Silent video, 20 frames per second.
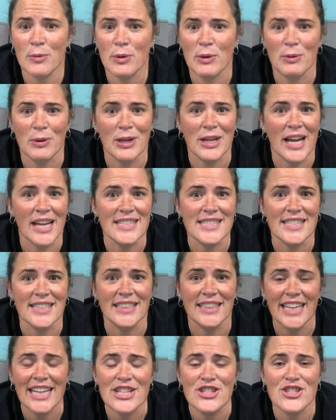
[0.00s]
We were in
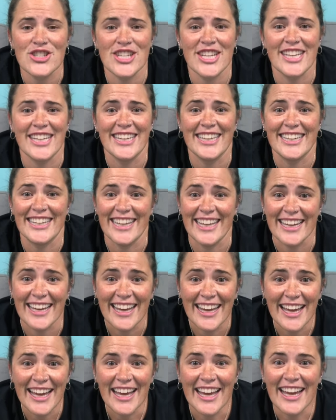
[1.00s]
isolation
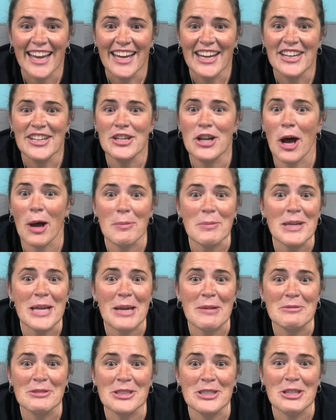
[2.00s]
and not being
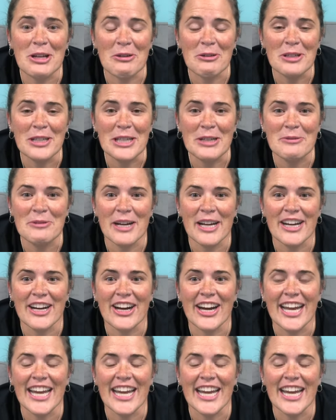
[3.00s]
able to go anywhere.